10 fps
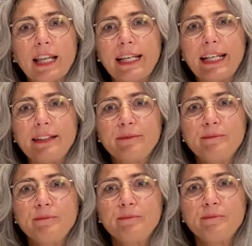lighting.
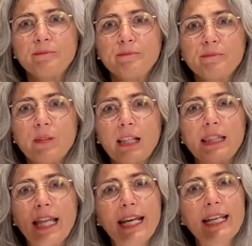
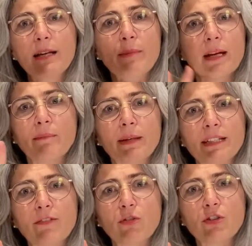Lighting can make a
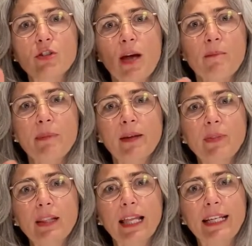big difference. Make
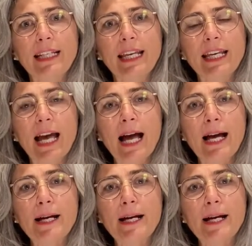the lighting